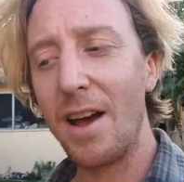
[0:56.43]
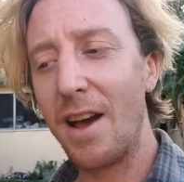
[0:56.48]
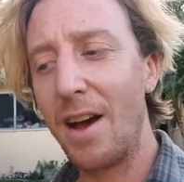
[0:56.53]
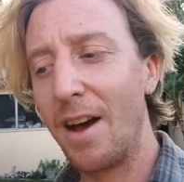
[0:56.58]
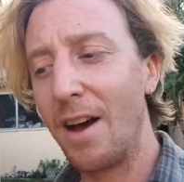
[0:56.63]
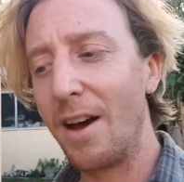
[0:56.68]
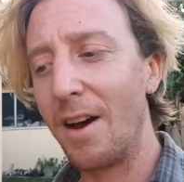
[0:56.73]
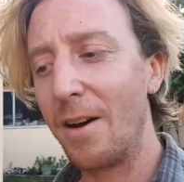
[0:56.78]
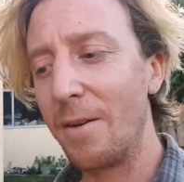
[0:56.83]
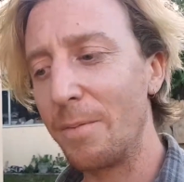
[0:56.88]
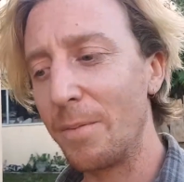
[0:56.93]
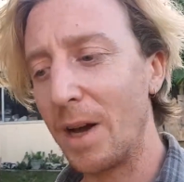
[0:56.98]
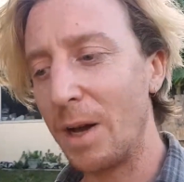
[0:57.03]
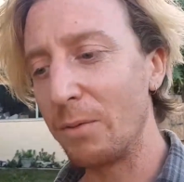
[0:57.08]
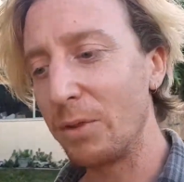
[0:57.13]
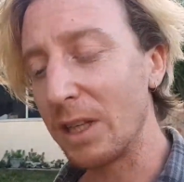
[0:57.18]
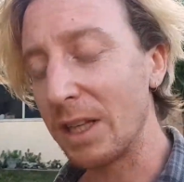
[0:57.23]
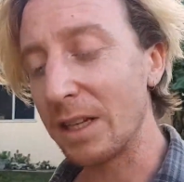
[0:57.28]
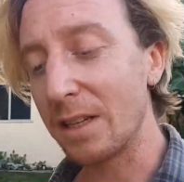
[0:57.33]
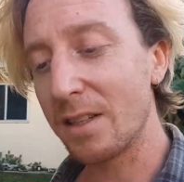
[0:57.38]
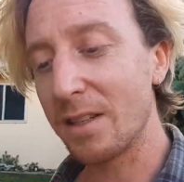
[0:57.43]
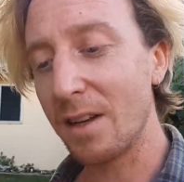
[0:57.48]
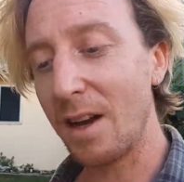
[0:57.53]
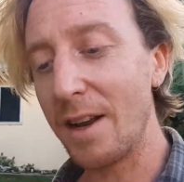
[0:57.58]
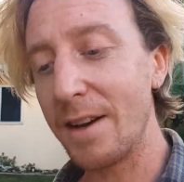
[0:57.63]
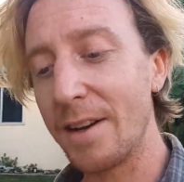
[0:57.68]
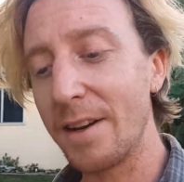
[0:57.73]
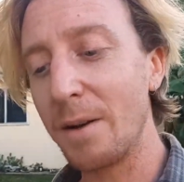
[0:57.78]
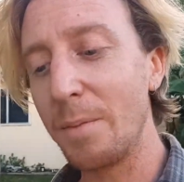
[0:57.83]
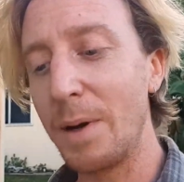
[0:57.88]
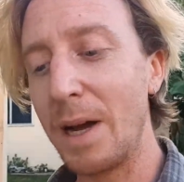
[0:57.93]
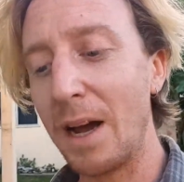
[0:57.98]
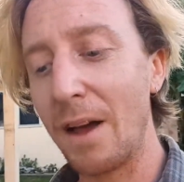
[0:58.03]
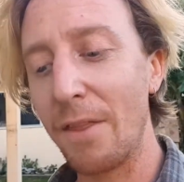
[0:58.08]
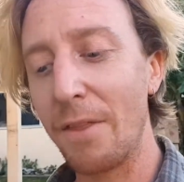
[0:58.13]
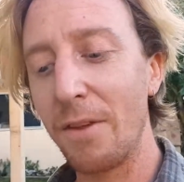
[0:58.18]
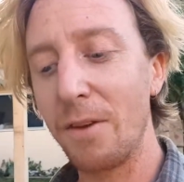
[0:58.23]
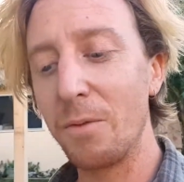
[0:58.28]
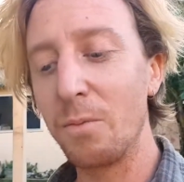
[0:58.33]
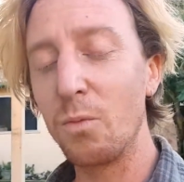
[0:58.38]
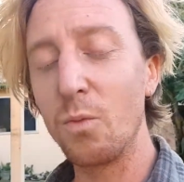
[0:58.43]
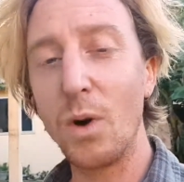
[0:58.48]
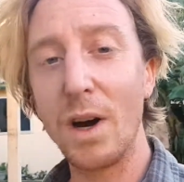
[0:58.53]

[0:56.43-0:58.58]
I'm really excited about them.